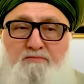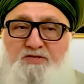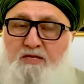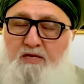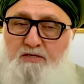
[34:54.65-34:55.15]

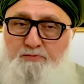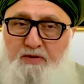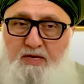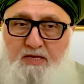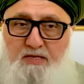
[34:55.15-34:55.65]
shaitans
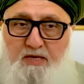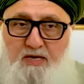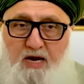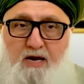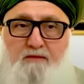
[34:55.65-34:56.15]
begin to
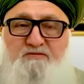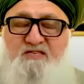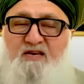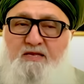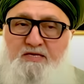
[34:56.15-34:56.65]
come,
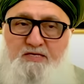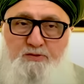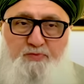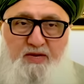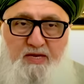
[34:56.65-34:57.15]

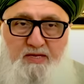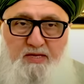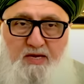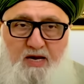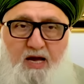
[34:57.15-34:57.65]
sicknesses begin
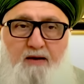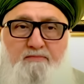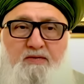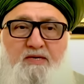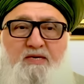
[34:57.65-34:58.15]
to come,